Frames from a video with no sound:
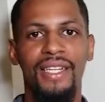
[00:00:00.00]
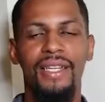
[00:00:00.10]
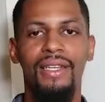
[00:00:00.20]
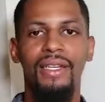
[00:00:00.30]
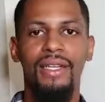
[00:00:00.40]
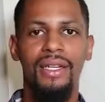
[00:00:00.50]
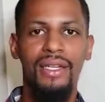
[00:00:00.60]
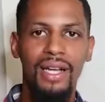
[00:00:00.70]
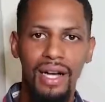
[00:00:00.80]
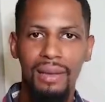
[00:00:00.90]
Look,
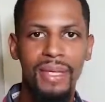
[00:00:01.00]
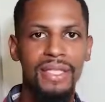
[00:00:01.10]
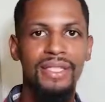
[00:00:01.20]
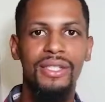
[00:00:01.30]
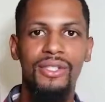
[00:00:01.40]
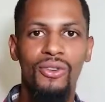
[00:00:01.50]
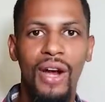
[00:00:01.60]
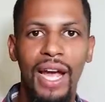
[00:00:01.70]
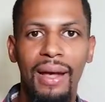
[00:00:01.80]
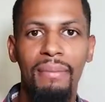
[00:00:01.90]
comment,
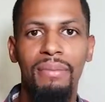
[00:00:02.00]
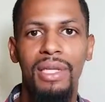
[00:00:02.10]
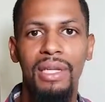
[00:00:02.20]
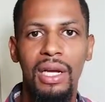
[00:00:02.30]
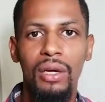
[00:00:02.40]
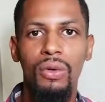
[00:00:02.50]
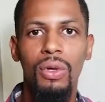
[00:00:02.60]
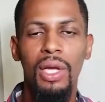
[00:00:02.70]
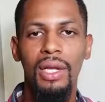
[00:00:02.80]
subscribe below.